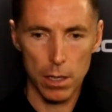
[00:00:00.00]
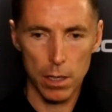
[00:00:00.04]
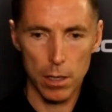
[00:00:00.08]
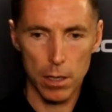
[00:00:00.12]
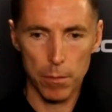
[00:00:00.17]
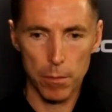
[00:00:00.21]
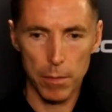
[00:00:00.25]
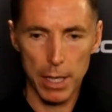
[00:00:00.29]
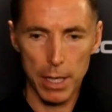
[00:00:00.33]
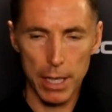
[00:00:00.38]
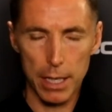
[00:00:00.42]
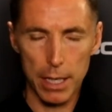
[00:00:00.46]

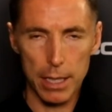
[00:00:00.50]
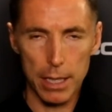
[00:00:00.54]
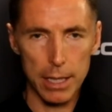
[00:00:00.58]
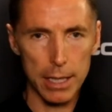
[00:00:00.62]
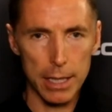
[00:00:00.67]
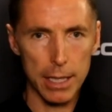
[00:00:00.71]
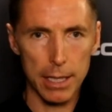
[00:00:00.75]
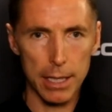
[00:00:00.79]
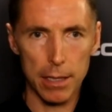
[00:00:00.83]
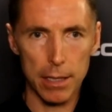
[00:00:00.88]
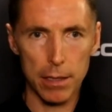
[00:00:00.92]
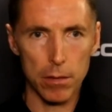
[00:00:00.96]
make
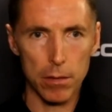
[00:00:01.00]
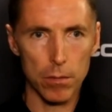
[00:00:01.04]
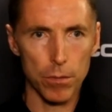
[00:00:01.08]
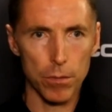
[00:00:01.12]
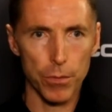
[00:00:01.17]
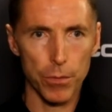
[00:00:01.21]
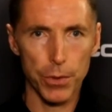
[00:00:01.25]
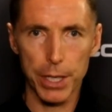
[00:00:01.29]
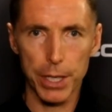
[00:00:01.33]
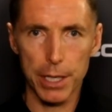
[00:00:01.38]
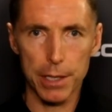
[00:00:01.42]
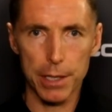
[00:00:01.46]
clean
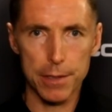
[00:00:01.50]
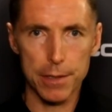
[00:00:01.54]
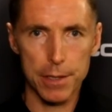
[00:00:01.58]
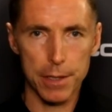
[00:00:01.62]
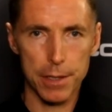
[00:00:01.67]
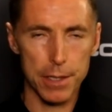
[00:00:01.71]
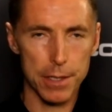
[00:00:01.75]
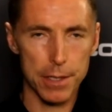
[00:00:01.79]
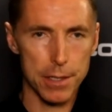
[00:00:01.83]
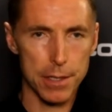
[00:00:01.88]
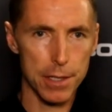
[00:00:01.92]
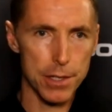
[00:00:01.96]
reads and
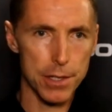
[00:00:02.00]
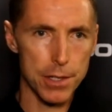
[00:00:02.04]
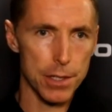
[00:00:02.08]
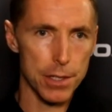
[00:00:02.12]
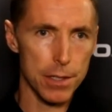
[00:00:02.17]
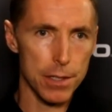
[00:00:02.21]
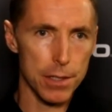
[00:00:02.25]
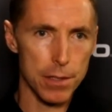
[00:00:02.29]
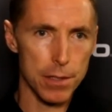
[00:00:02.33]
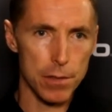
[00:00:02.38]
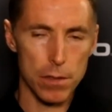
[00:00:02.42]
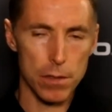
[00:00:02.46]

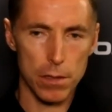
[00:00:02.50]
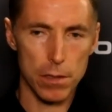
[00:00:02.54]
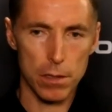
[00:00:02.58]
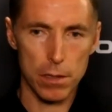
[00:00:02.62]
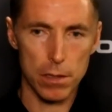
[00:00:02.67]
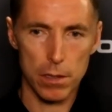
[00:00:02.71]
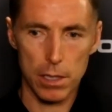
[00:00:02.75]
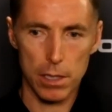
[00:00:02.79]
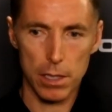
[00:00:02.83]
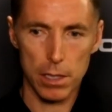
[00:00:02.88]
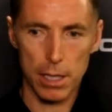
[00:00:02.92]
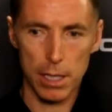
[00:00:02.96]
decisions,
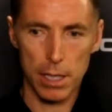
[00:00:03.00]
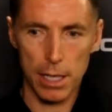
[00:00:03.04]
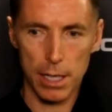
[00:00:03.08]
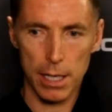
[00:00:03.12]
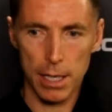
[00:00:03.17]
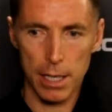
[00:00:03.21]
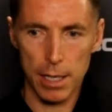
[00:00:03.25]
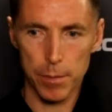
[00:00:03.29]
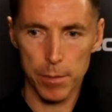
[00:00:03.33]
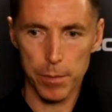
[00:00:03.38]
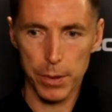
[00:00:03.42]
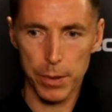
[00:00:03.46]

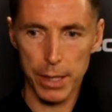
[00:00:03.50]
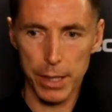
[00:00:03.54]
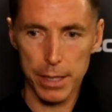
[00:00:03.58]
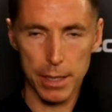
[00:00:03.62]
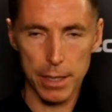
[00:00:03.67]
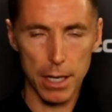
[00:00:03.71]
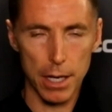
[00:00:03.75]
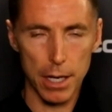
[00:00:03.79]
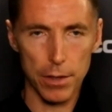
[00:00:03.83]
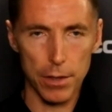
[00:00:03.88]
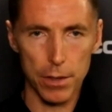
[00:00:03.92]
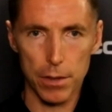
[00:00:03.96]
and play
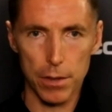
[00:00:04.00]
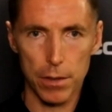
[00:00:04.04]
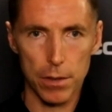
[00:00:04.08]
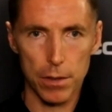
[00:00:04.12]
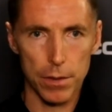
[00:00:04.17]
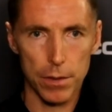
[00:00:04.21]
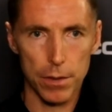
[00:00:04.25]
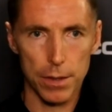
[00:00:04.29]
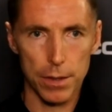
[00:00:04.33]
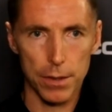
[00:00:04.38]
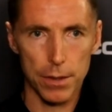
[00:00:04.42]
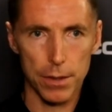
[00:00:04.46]
together
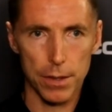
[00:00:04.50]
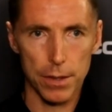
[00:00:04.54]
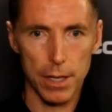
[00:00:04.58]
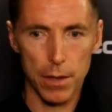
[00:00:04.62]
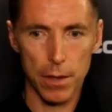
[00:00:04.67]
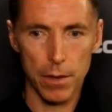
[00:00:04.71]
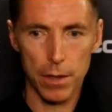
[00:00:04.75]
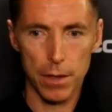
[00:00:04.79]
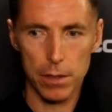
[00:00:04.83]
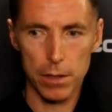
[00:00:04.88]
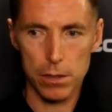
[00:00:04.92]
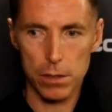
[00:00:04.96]
down
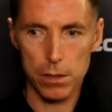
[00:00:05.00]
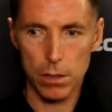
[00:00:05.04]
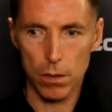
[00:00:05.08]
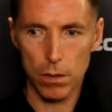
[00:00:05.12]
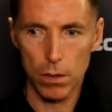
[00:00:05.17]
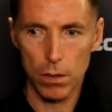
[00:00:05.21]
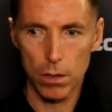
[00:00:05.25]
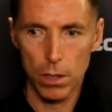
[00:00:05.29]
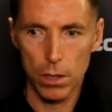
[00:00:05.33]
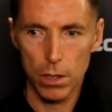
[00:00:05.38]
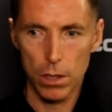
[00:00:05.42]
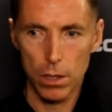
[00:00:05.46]
there. So
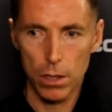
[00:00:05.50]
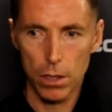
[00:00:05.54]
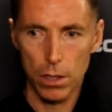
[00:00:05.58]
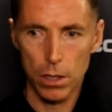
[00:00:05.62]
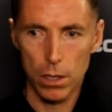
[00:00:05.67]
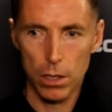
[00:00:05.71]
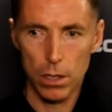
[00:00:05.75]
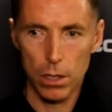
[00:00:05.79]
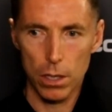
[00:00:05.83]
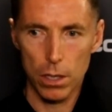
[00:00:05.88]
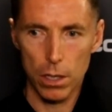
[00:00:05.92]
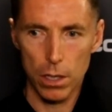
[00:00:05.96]

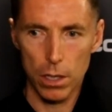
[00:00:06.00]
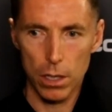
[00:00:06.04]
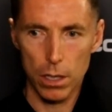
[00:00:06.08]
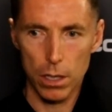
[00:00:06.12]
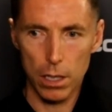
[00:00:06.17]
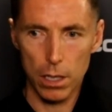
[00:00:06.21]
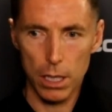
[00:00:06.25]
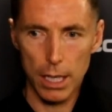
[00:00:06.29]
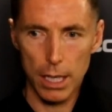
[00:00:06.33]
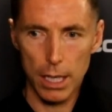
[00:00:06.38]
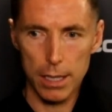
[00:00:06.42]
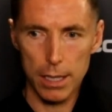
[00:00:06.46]

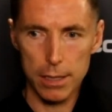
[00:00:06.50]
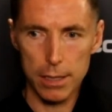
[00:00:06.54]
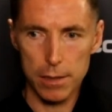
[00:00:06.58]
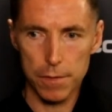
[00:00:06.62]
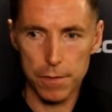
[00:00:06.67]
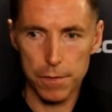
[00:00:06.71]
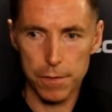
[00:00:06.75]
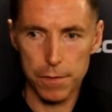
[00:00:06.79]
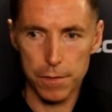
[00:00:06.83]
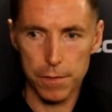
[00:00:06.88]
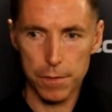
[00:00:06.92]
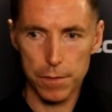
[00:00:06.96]
guys
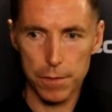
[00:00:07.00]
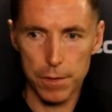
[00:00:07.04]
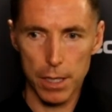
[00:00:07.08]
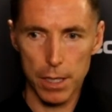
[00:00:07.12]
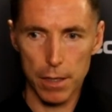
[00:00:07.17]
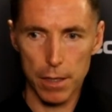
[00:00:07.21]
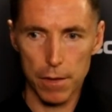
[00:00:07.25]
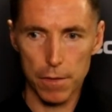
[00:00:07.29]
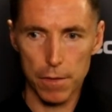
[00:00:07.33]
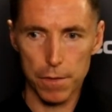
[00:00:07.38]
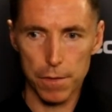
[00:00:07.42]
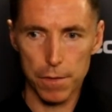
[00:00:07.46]

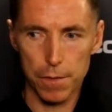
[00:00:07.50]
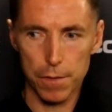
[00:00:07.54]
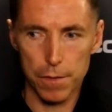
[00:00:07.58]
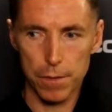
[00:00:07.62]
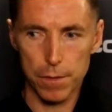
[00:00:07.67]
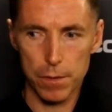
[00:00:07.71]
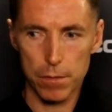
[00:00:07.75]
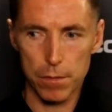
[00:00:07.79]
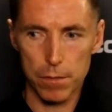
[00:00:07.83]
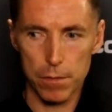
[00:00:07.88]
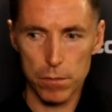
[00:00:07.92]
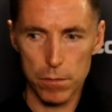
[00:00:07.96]
have,
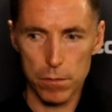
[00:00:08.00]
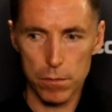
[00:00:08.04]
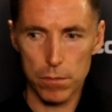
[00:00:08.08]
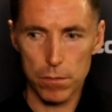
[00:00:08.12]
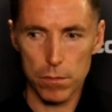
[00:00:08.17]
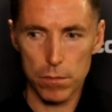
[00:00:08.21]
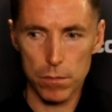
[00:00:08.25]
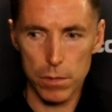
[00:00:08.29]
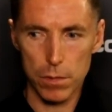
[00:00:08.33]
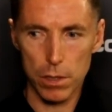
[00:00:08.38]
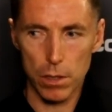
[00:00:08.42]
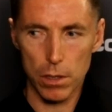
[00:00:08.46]

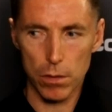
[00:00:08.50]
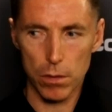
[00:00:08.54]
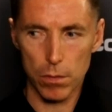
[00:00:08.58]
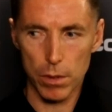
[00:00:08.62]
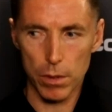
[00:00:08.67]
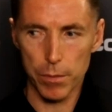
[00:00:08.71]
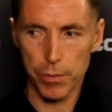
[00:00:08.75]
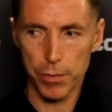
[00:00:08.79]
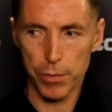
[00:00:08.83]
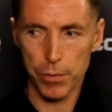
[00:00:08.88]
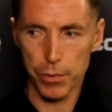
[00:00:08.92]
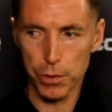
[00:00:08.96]
you know,
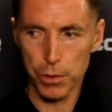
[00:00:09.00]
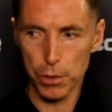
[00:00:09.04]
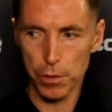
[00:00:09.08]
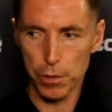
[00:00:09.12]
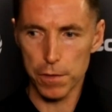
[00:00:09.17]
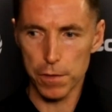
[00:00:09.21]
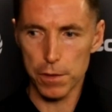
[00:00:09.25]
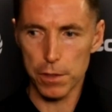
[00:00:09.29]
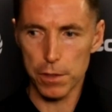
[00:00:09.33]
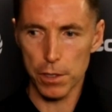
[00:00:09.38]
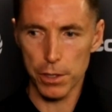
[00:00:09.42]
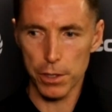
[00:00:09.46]

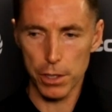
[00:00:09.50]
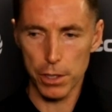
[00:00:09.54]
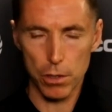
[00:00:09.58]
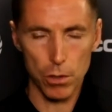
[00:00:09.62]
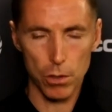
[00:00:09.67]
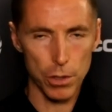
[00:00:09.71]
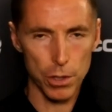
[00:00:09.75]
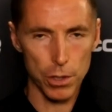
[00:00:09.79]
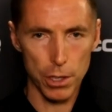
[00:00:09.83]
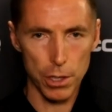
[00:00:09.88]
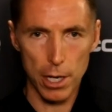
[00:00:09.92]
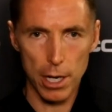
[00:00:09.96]
improved, turned a
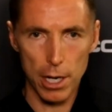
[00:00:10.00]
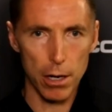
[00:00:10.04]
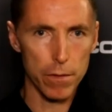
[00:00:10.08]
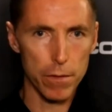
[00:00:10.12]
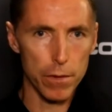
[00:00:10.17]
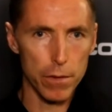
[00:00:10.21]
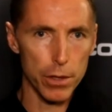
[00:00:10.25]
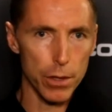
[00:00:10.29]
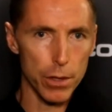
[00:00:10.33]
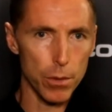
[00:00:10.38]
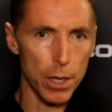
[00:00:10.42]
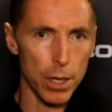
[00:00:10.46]
corner, however
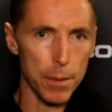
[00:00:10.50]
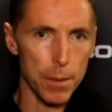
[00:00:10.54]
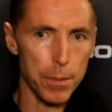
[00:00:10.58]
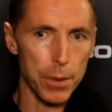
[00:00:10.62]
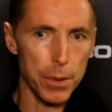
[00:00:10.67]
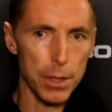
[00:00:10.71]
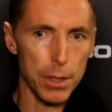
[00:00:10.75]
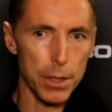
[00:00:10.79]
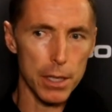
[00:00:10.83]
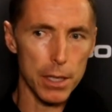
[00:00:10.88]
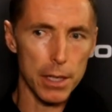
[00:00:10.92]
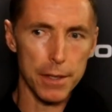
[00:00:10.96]
you want to
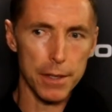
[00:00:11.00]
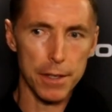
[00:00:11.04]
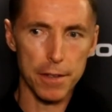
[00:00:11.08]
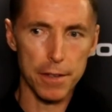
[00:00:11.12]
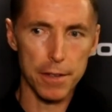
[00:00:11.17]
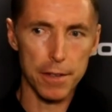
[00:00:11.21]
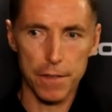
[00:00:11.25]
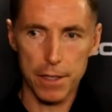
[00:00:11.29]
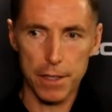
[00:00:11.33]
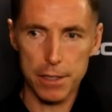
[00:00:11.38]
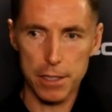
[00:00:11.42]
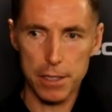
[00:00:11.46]
put it, at the
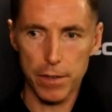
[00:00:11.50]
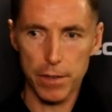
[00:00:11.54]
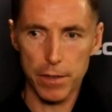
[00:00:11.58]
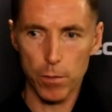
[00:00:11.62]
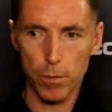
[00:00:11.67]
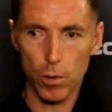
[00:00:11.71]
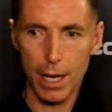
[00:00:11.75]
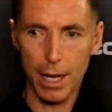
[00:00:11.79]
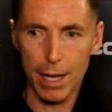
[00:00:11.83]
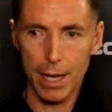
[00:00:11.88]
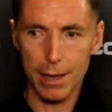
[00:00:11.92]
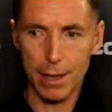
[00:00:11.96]
defensive end,
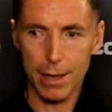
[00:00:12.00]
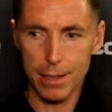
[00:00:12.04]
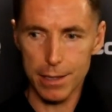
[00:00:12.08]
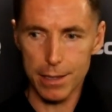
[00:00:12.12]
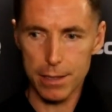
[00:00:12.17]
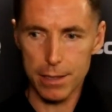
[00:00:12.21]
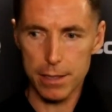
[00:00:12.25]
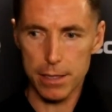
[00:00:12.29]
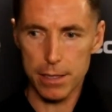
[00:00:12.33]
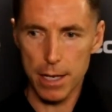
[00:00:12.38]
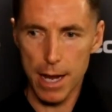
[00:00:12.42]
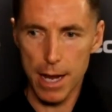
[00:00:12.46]
where at
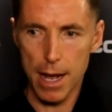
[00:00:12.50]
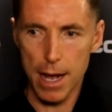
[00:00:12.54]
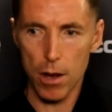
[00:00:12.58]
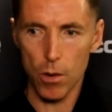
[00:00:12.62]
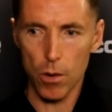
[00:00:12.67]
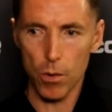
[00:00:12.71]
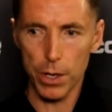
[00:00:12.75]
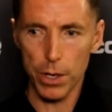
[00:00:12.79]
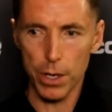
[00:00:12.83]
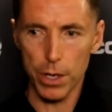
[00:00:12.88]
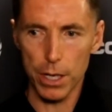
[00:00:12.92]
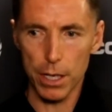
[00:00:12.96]
least now
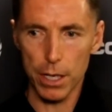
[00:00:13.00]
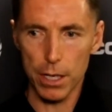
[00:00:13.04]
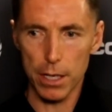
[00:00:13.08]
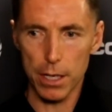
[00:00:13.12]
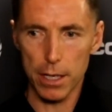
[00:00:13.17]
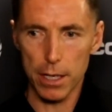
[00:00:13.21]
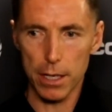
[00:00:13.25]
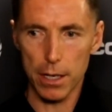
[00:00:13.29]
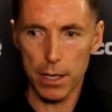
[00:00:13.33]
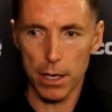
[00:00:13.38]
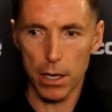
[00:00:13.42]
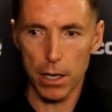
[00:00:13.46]

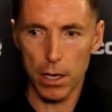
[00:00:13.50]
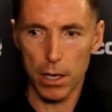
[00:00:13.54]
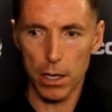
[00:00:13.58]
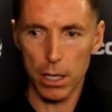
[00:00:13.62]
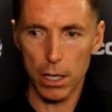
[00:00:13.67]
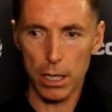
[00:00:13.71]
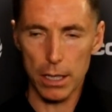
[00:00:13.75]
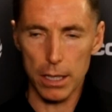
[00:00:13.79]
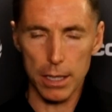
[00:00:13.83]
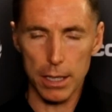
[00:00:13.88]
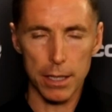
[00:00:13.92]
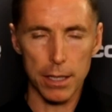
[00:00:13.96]
we are
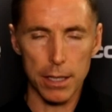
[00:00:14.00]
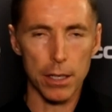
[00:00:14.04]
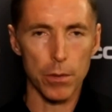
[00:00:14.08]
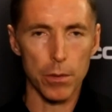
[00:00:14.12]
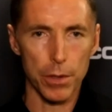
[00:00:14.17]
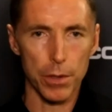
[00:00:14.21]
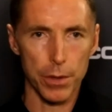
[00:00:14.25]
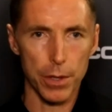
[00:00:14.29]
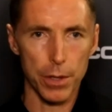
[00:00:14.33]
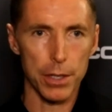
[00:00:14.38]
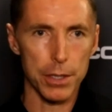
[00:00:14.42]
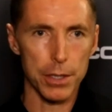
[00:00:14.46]
cleaner
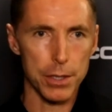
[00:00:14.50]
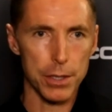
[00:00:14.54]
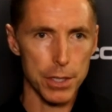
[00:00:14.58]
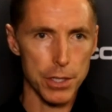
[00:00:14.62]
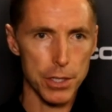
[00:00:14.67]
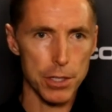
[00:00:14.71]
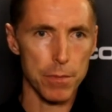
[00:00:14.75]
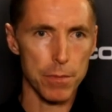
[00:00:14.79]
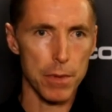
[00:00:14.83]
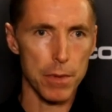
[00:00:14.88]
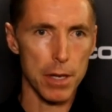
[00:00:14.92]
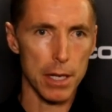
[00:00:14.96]
with our
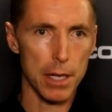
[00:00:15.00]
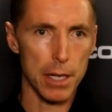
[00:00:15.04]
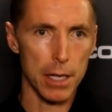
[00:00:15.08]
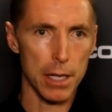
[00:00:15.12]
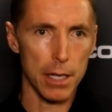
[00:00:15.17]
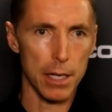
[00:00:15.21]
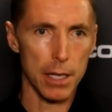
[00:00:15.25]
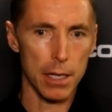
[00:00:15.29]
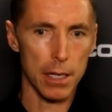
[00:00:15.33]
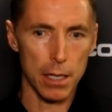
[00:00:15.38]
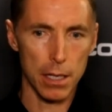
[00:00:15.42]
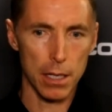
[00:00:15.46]
decision-making,